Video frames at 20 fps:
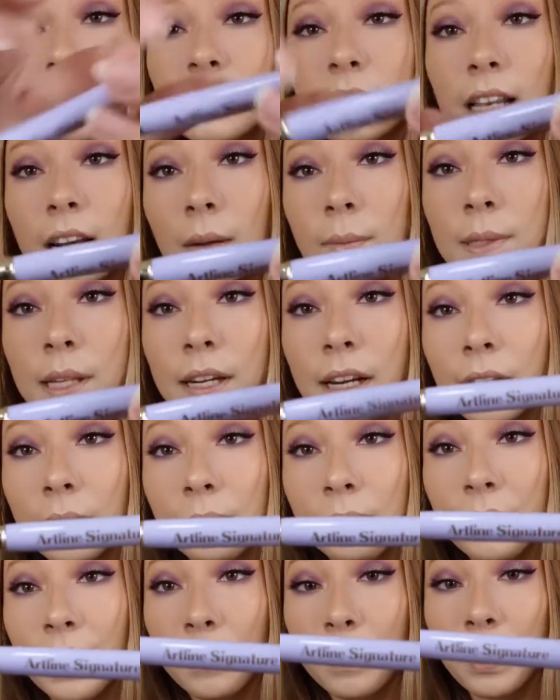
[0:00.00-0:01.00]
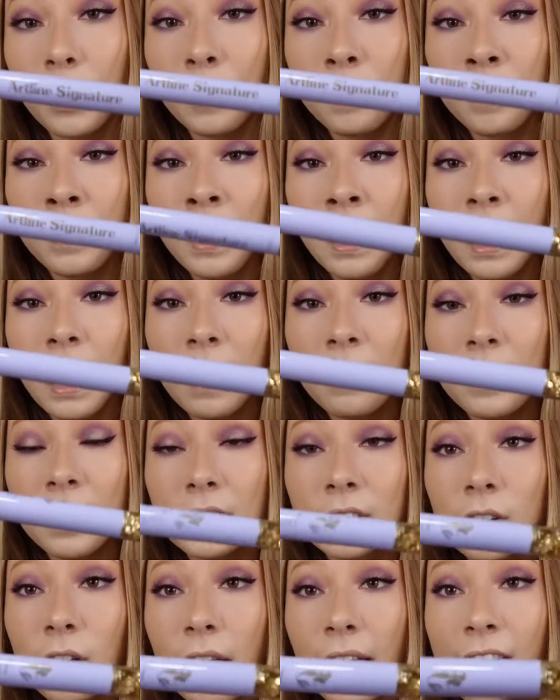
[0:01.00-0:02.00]
Set upside down. There we go. And then
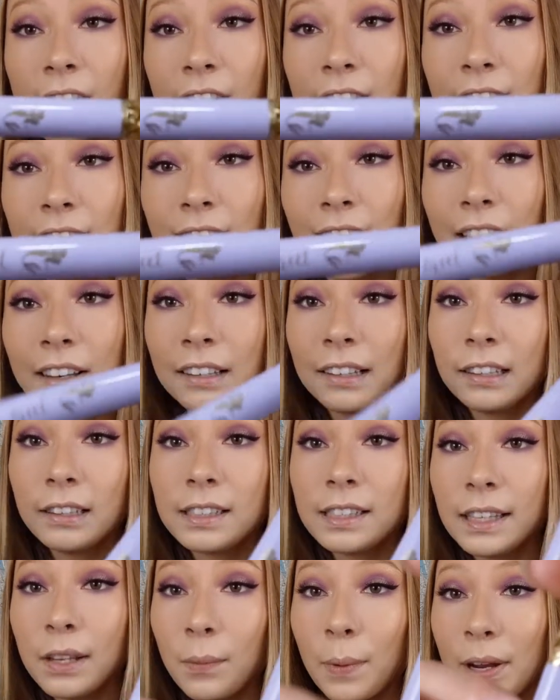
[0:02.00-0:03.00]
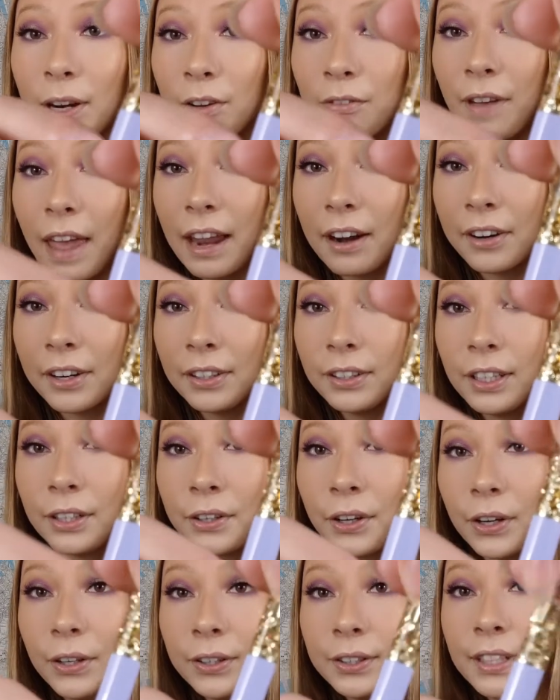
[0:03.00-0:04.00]
it's got Ariel and a little silhouette of Ariel in
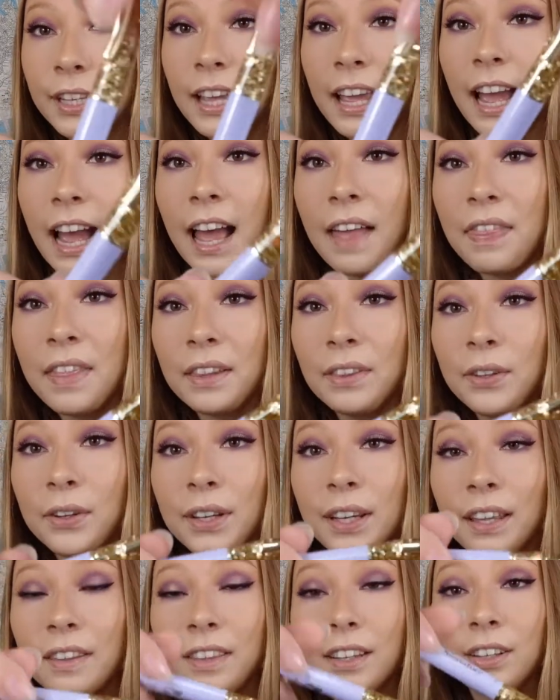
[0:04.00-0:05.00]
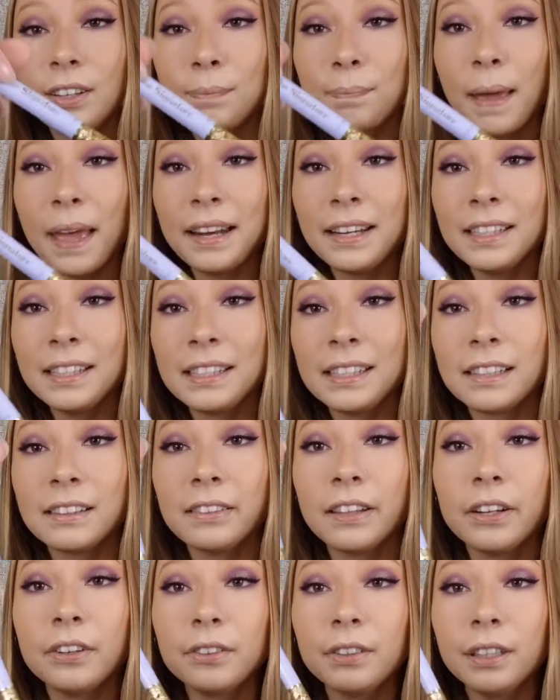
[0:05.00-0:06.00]
gold. And then look, the pen has
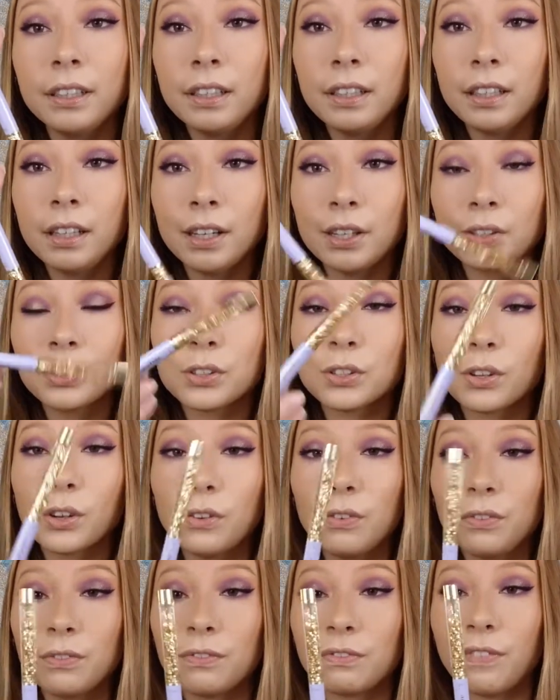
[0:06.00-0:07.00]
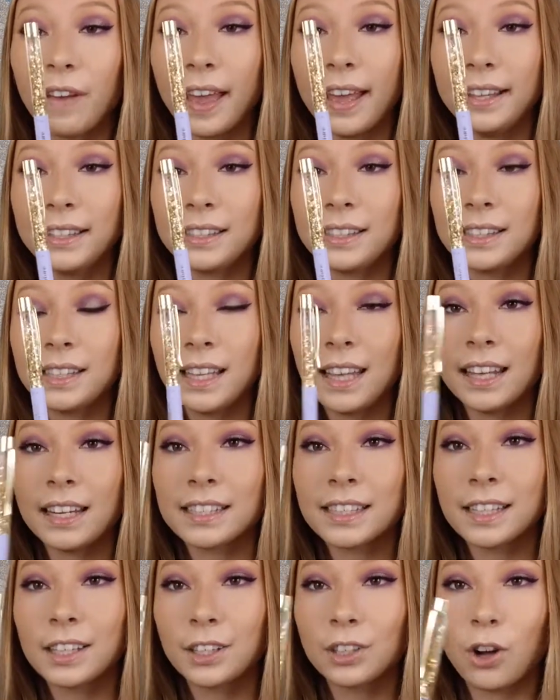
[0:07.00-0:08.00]
glitter in it. It's so fancy. And
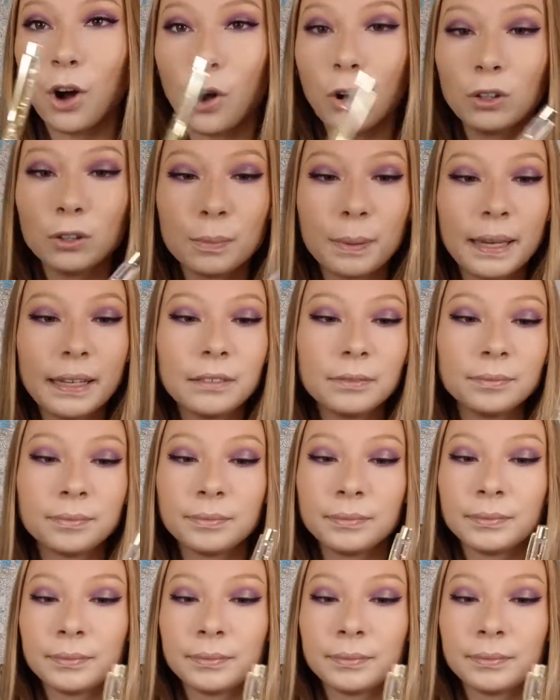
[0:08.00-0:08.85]
it's like a gold pen.